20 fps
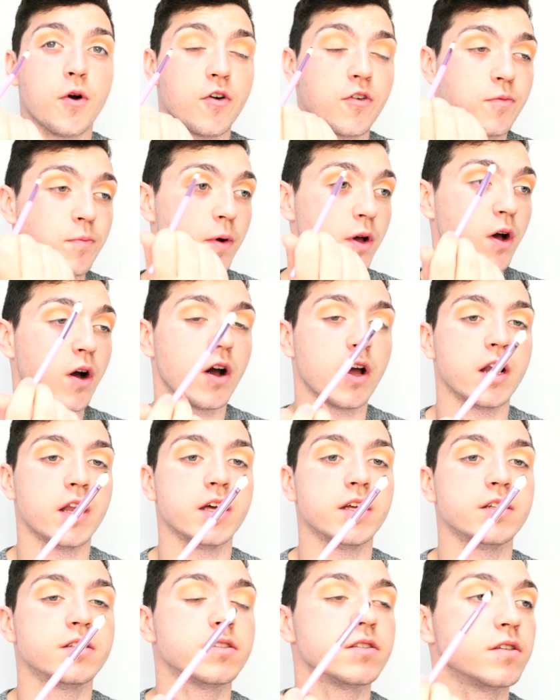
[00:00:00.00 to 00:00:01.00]
of my
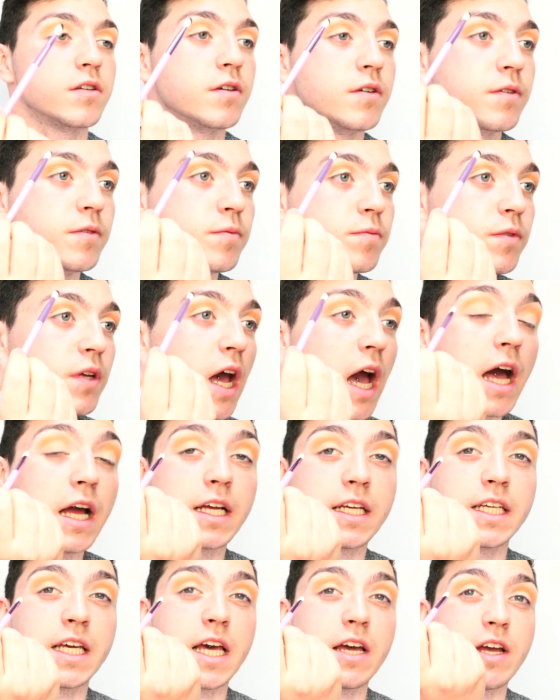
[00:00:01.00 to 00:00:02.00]
eyelids
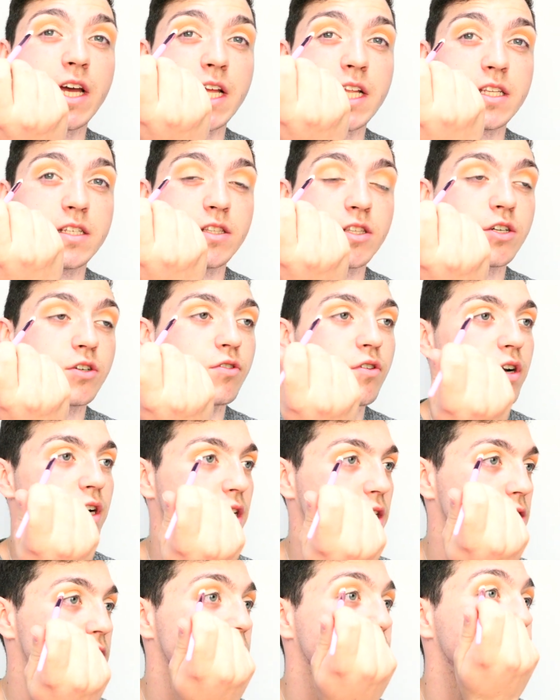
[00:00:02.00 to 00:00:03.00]
and get into the
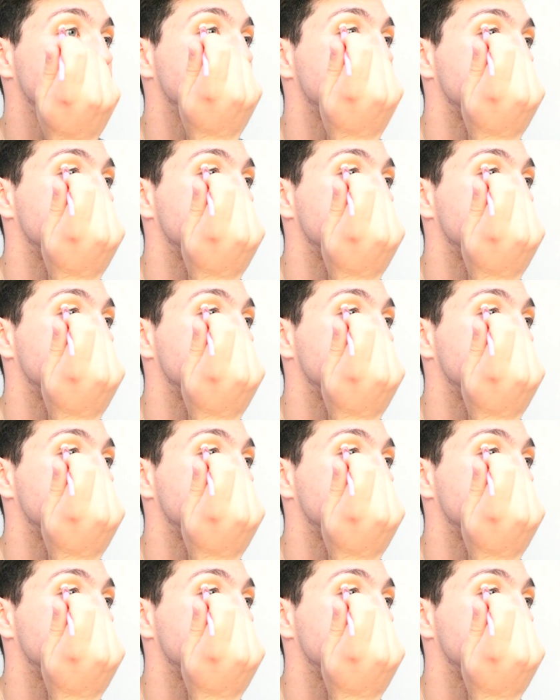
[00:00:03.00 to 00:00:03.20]
crease.